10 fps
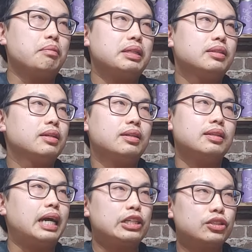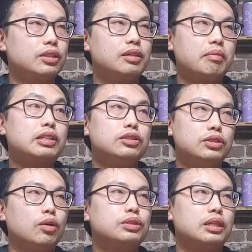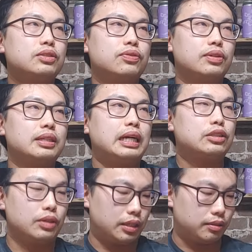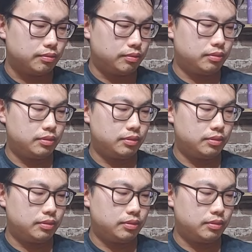I mean, logically, it makes no sense for it not to get a